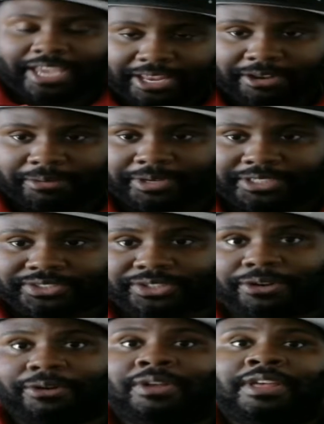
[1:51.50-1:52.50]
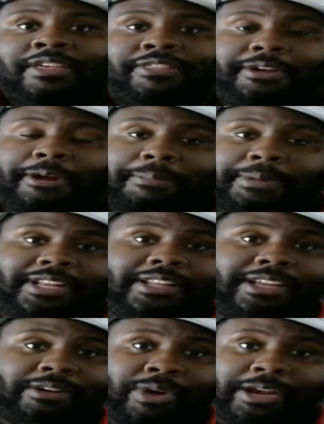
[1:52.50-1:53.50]
Anyways, though, there have been
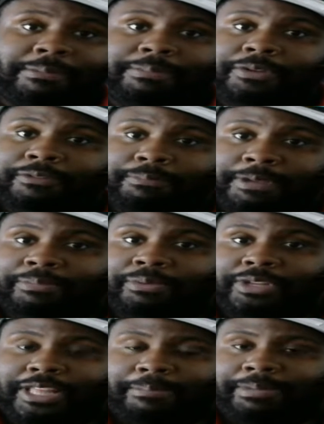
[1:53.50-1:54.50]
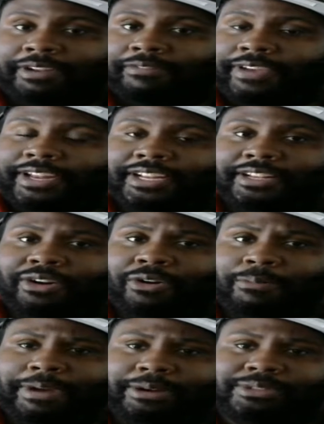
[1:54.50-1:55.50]
quite a few people that have been defending the
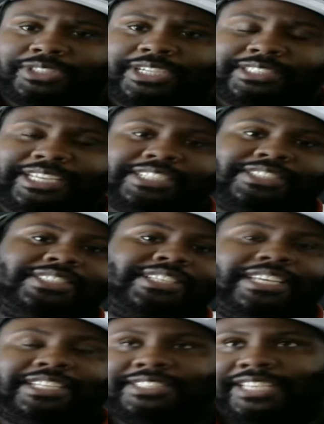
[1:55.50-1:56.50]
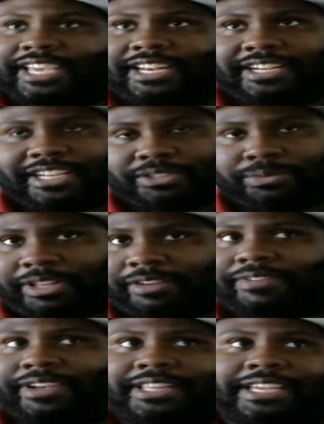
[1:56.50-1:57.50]
whole microtransactions thing, saying it doesn't really
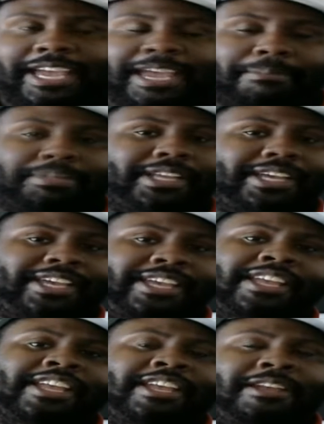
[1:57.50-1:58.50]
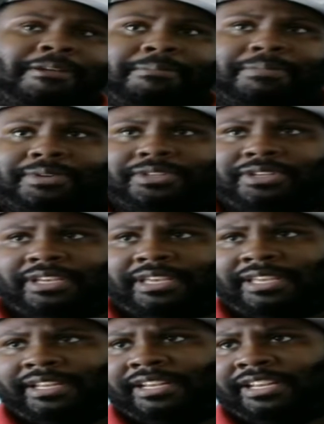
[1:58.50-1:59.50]
affect the gameplay.
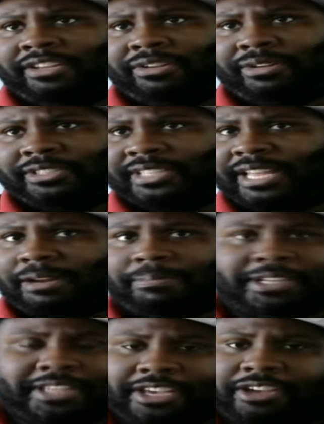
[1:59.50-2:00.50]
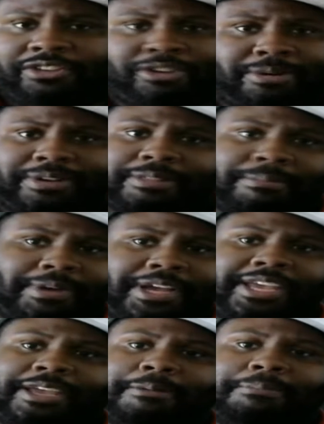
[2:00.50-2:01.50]
And, you know, it's just not a big deal. You don't have to
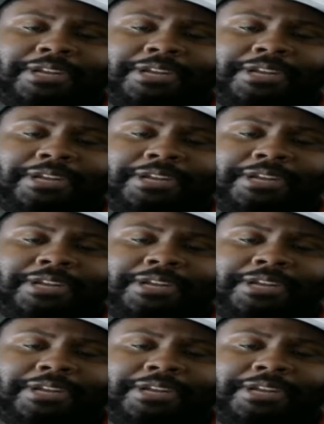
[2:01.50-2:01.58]
buy it.